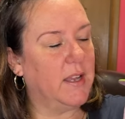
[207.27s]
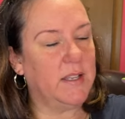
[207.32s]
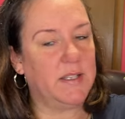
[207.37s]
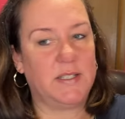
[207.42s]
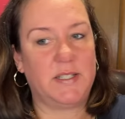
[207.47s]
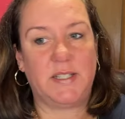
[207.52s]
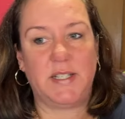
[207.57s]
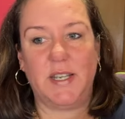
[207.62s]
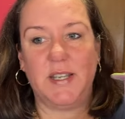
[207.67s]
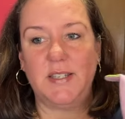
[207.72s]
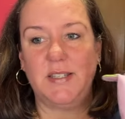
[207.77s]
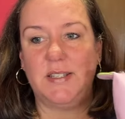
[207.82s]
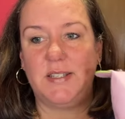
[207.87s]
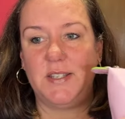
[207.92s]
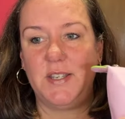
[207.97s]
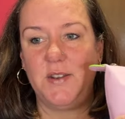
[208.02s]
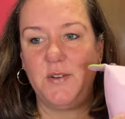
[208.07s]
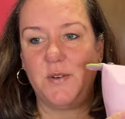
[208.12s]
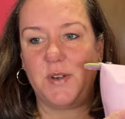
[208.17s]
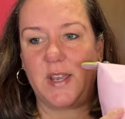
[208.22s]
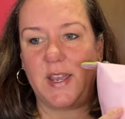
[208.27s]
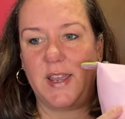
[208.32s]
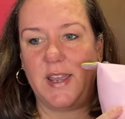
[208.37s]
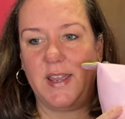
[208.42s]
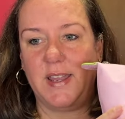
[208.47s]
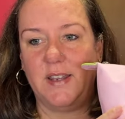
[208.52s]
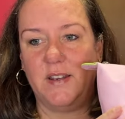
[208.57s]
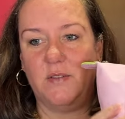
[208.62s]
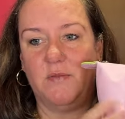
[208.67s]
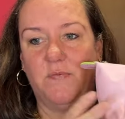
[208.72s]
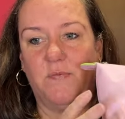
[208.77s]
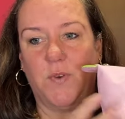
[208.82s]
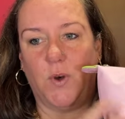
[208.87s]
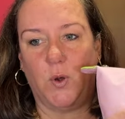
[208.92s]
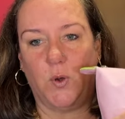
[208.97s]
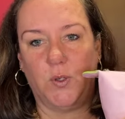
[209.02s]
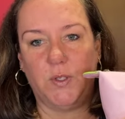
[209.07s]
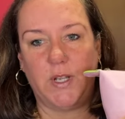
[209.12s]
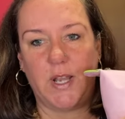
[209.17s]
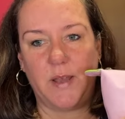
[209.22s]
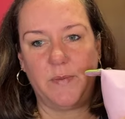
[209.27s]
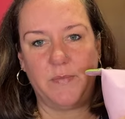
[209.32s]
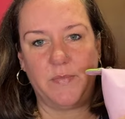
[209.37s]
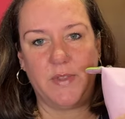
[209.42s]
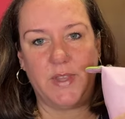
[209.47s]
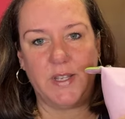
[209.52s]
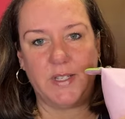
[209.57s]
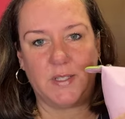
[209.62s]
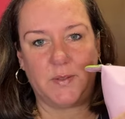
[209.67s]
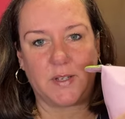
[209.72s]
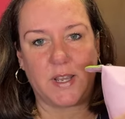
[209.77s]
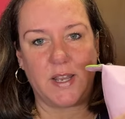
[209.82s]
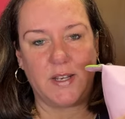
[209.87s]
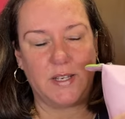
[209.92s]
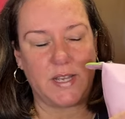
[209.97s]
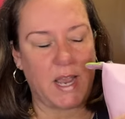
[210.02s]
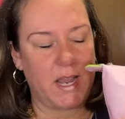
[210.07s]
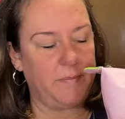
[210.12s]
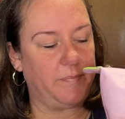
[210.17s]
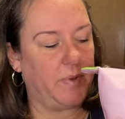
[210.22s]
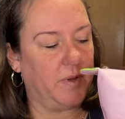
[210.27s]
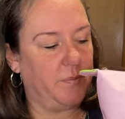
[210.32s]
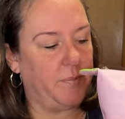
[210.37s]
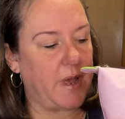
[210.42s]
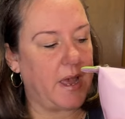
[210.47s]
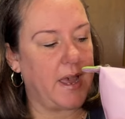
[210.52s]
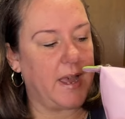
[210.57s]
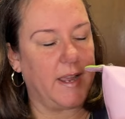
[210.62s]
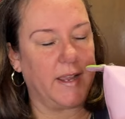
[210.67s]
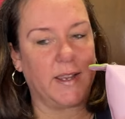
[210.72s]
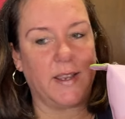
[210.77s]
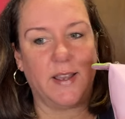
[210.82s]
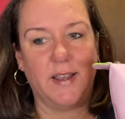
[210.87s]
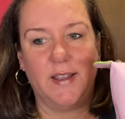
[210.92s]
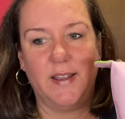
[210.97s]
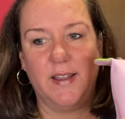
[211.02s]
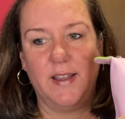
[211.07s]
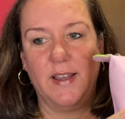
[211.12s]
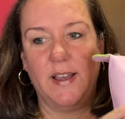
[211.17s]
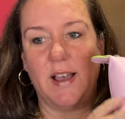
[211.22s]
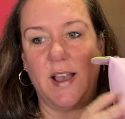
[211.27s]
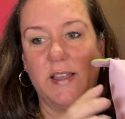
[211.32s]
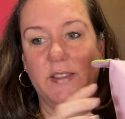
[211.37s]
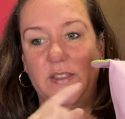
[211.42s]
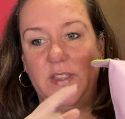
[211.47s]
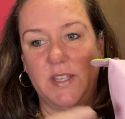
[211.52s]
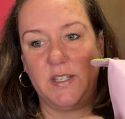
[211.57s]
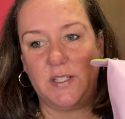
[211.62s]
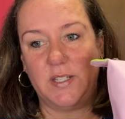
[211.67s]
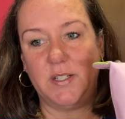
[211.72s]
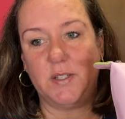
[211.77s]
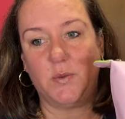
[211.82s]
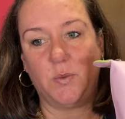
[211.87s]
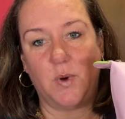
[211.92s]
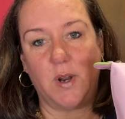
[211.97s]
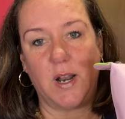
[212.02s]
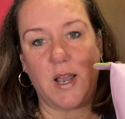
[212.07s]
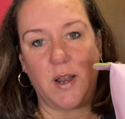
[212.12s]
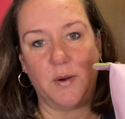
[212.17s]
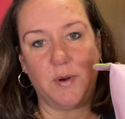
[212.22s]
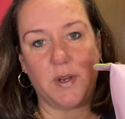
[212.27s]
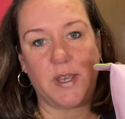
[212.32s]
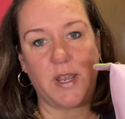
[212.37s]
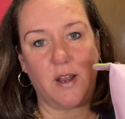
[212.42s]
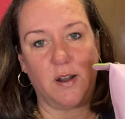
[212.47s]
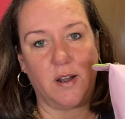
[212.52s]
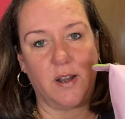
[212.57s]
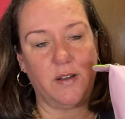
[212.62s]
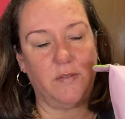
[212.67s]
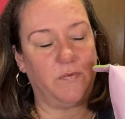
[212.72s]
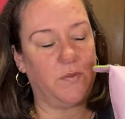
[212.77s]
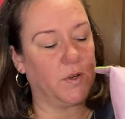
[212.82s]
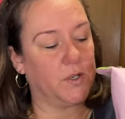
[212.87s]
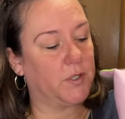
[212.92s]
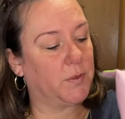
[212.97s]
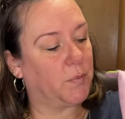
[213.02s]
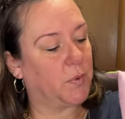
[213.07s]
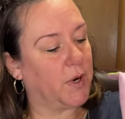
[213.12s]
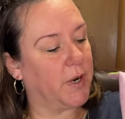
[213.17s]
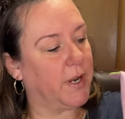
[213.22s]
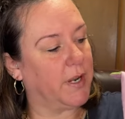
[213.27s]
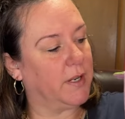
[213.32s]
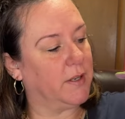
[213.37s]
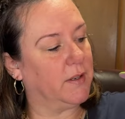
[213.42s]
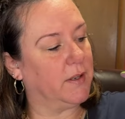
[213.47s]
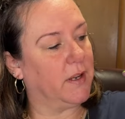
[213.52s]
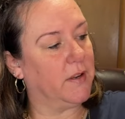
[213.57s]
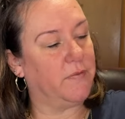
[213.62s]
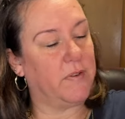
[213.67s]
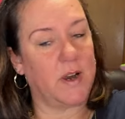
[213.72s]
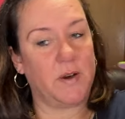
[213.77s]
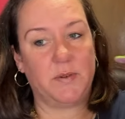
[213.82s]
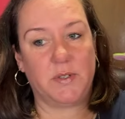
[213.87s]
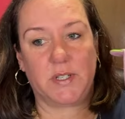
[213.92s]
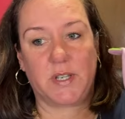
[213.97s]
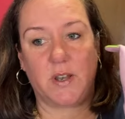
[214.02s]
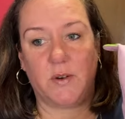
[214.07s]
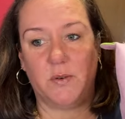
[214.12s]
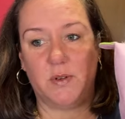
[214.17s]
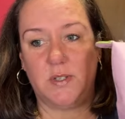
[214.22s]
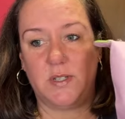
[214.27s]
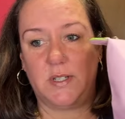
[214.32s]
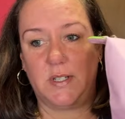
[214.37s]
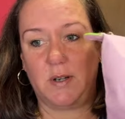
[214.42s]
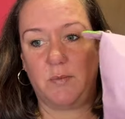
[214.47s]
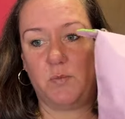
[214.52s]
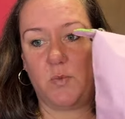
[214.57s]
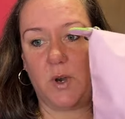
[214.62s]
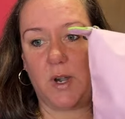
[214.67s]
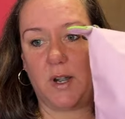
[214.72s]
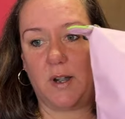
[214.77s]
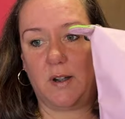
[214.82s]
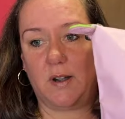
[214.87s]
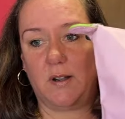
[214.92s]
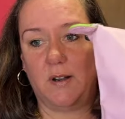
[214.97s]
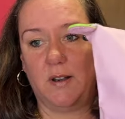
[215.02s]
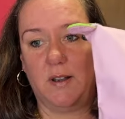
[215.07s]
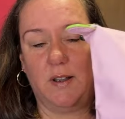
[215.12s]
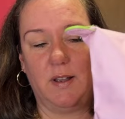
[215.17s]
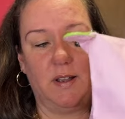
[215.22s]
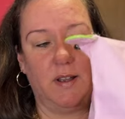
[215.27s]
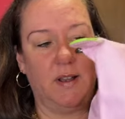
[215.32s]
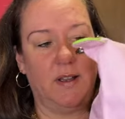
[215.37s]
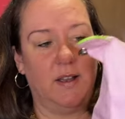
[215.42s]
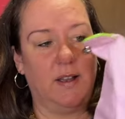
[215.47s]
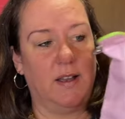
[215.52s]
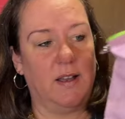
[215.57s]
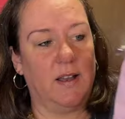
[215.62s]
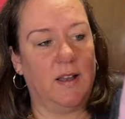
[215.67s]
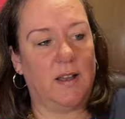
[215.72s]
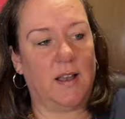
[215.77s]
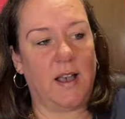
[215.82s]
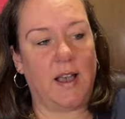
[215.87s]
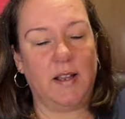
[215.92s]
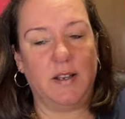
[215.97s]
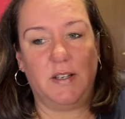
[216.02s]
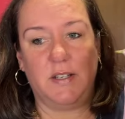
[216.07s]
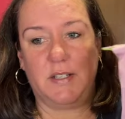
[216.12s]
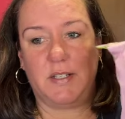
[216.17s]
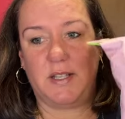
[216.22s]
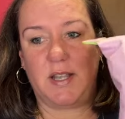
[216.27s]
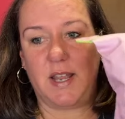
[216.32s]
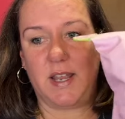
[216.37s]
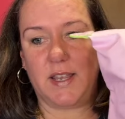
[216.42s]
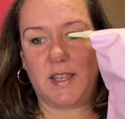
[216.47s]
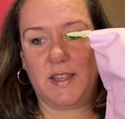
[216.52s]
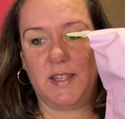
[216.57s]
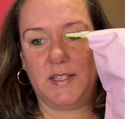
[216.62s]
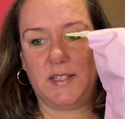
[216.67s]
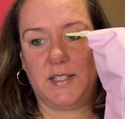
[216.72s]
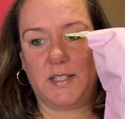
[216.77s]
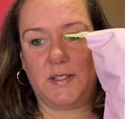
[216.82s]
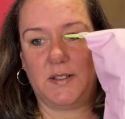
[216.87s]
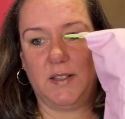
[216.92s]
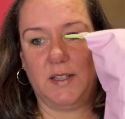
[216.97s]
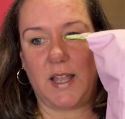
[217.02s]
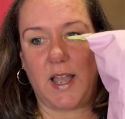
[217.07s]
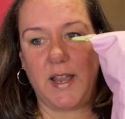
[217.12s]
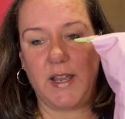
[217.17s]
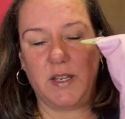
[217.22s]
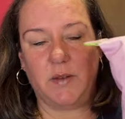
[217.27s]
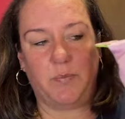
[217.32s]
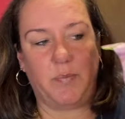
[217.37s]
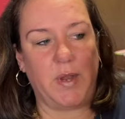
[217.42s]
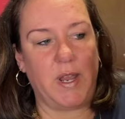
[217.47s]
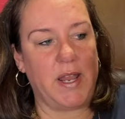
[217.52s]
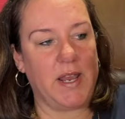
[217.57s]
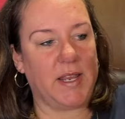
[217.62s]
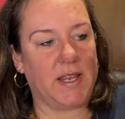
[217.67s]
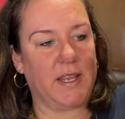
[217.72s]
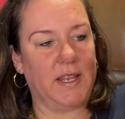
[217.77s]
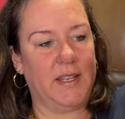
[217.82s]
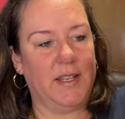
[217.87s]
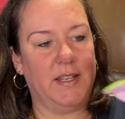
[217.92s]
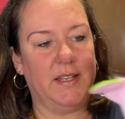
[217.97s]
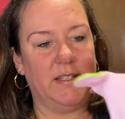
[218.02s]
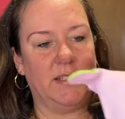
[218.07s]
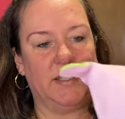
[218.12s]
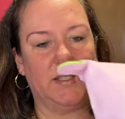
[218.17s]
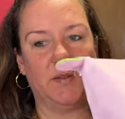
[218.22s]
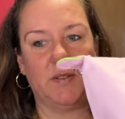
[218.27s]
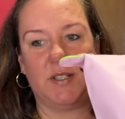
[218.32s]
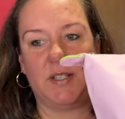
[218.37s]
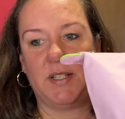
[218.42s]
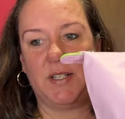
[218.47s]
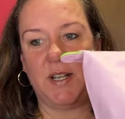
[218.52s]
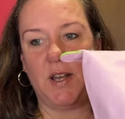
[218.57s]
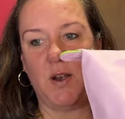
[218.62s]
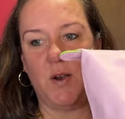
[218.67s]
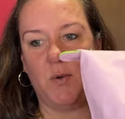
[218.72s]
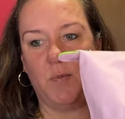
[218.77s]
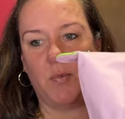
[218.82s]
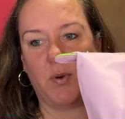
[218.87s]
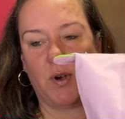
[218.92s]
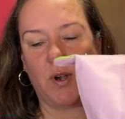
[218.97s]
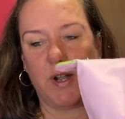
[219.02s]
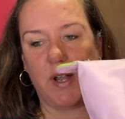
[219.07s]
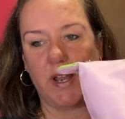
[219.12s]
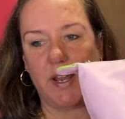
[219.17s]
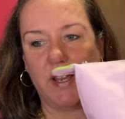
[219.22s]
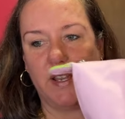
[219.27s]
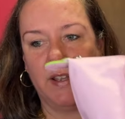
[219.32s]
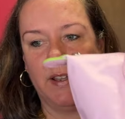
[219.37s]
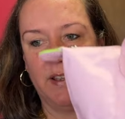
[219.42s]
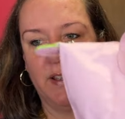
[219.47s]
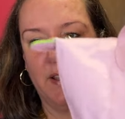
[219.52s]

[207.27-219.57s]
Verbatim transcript: since you can fold up this type of bag this is what I would carry for spring if I was going somewhere. I just think this light pink is so pretty